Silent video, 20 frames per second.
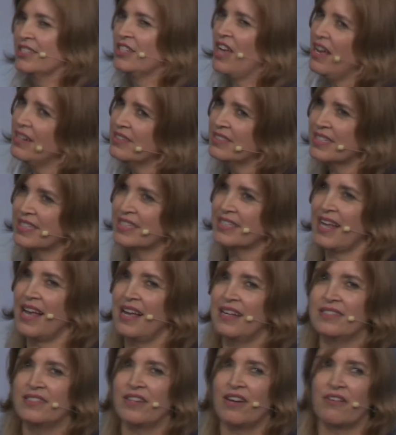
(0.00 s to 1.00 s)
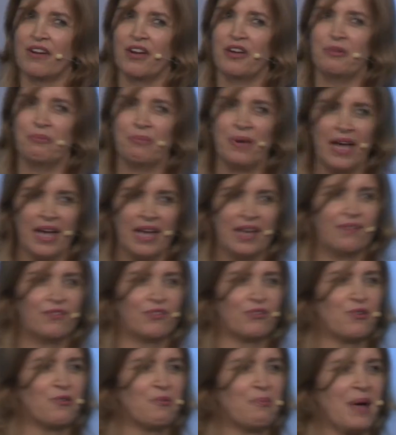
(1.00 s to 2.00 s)
to understand our own
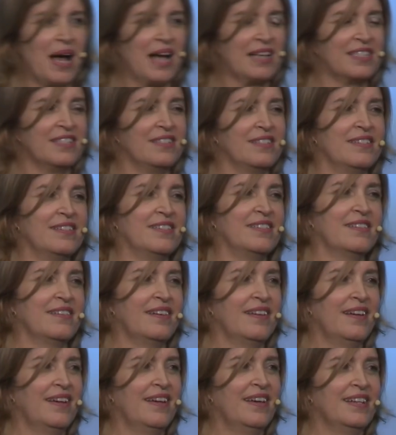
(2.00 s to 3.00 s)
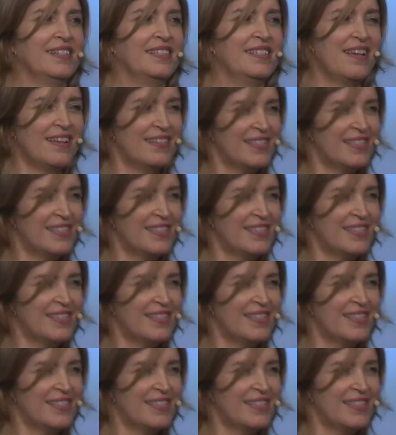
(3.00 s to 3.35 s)
behavioural patterns, to